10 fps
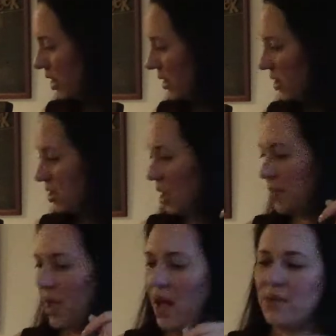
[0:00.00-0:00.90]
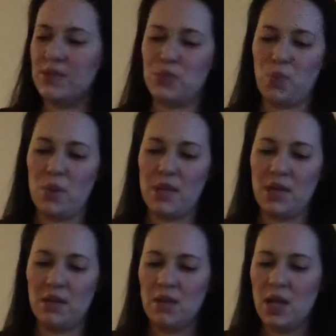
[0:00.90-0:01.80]
next card we have is
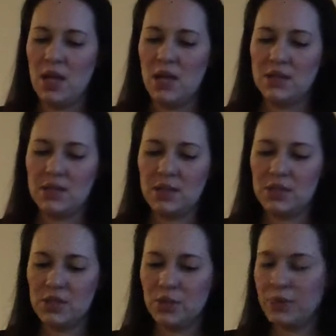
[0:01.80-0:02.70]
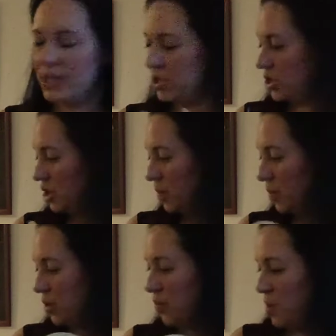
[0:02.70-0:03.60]
Woman. Dealings are a relationship
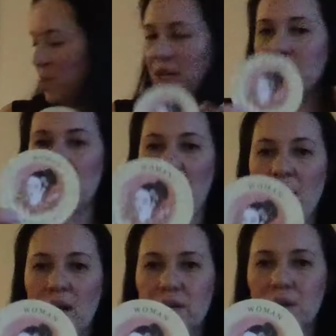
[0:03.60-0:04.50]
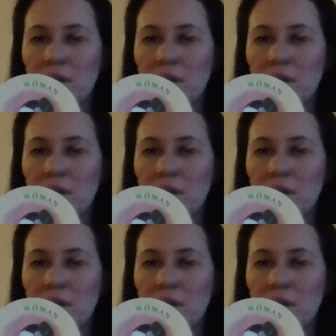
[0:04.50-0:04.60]
with a woman. Yeah.